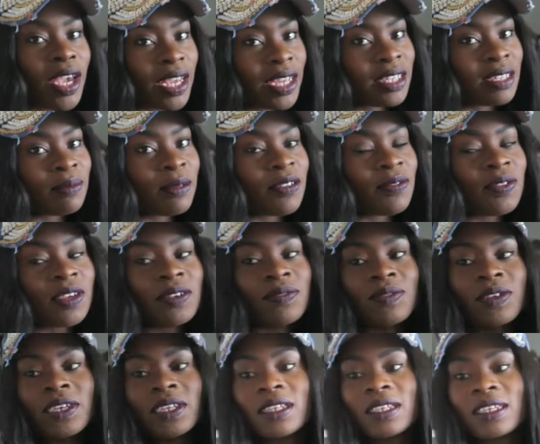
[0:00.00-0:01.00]
is my
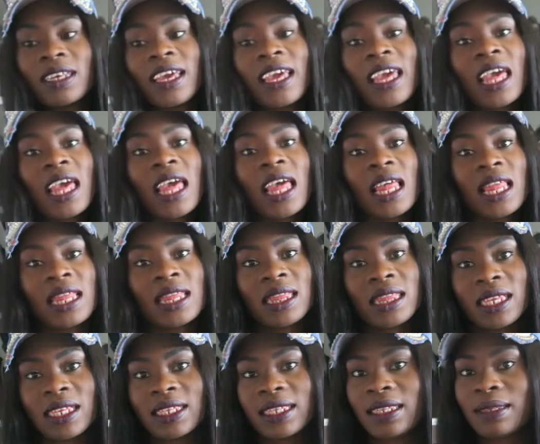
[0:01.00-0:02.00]
favorite
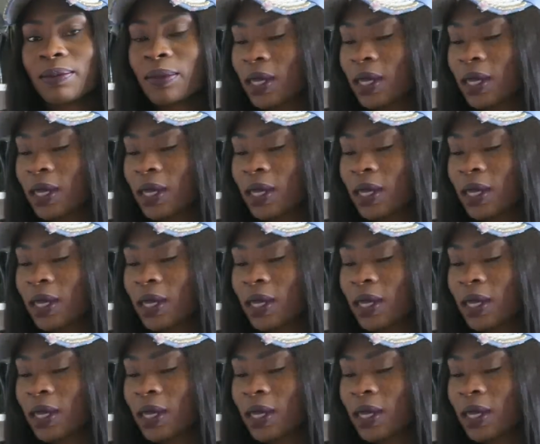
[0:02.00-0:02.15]
this